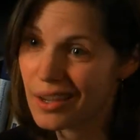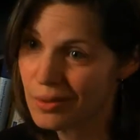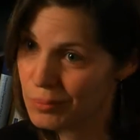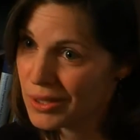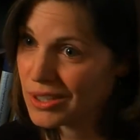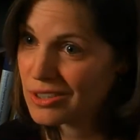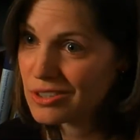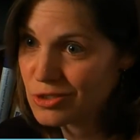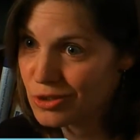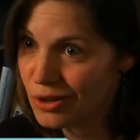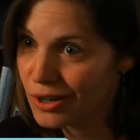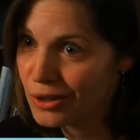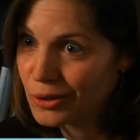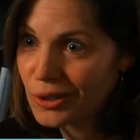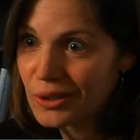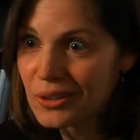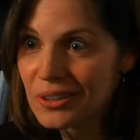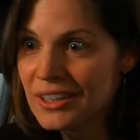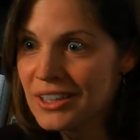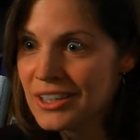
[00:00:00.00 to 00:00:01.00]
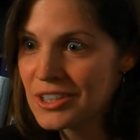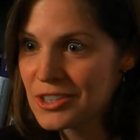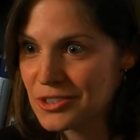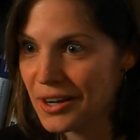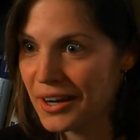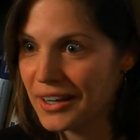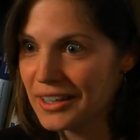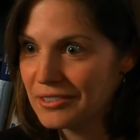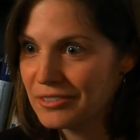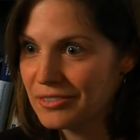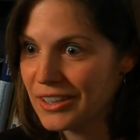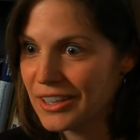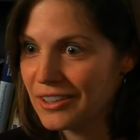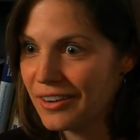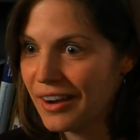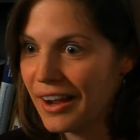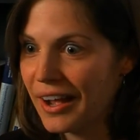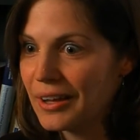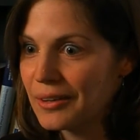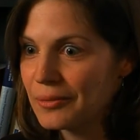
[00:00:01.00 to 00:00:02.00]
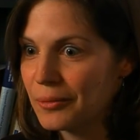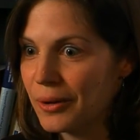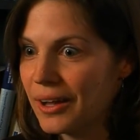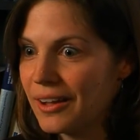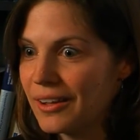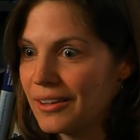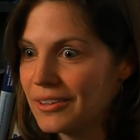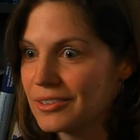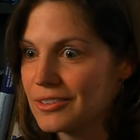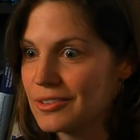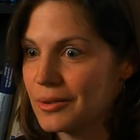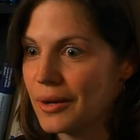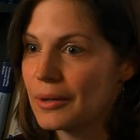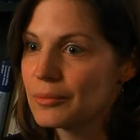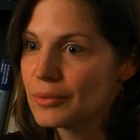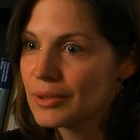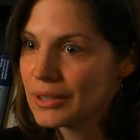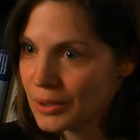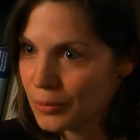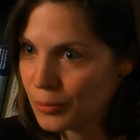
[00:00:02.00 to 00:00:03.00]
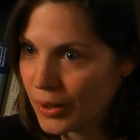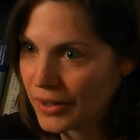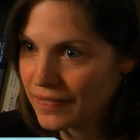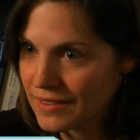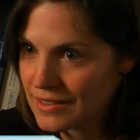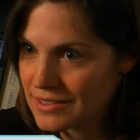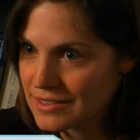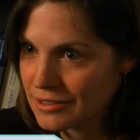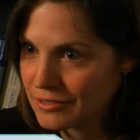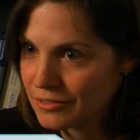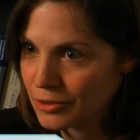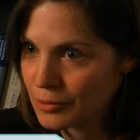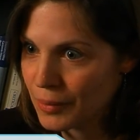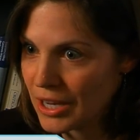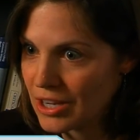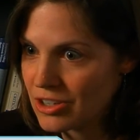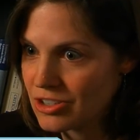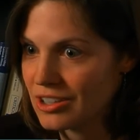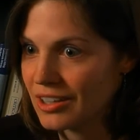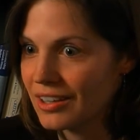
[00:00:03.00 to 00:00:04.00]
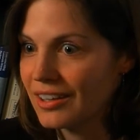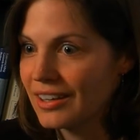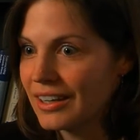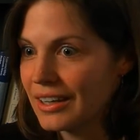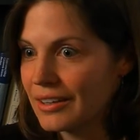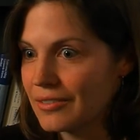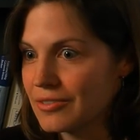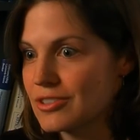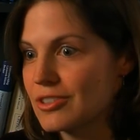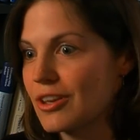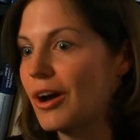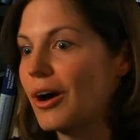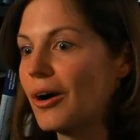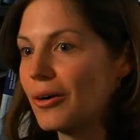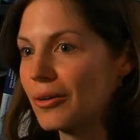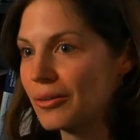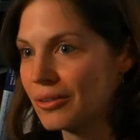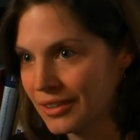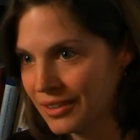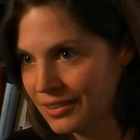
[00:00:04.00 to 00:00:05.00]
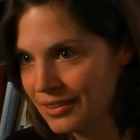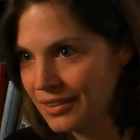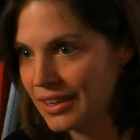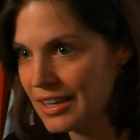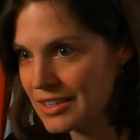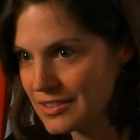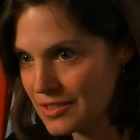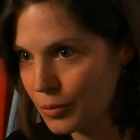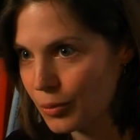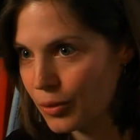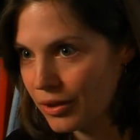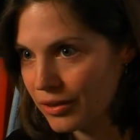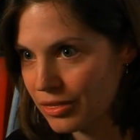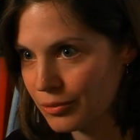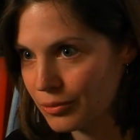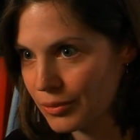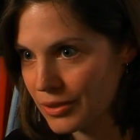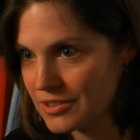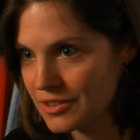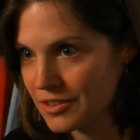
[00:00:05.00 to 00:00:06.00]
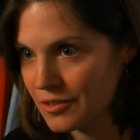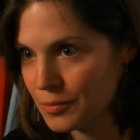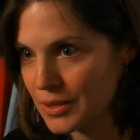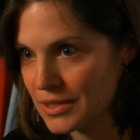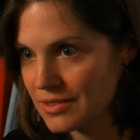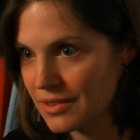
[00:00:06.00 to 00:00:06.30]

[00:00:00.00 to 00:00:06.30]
that can be a struggle, trying to figure out, well, do I really want this information? And if so, is it worth the risk of